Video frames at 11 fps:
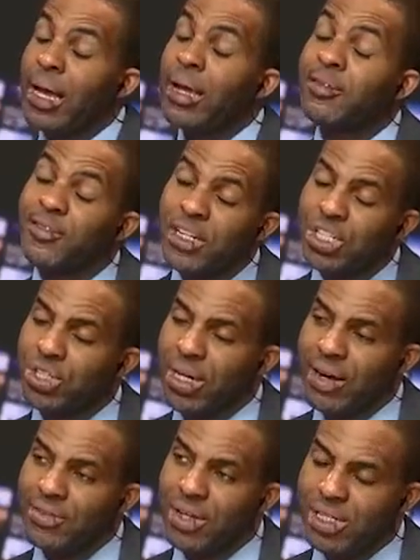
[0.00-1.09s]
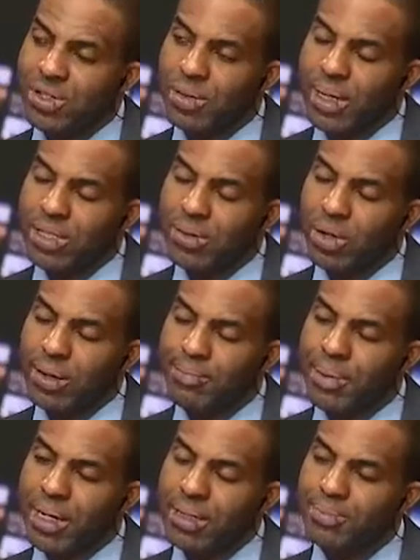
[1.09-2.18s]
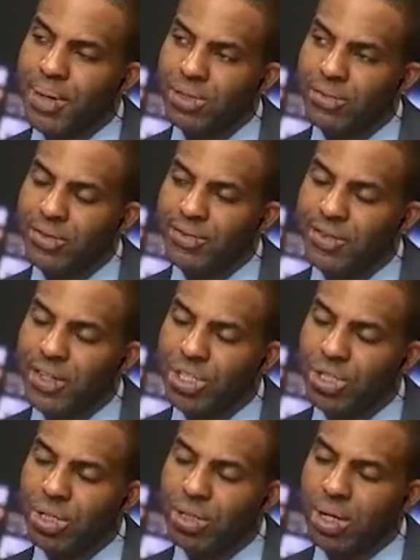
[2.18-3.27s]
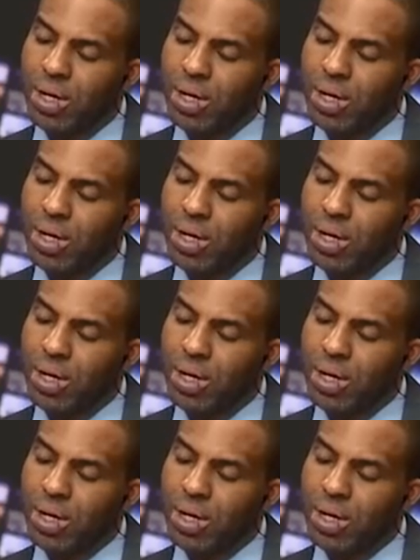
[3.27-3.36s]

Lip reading: Inflation, I have to ask you about impact of inflation.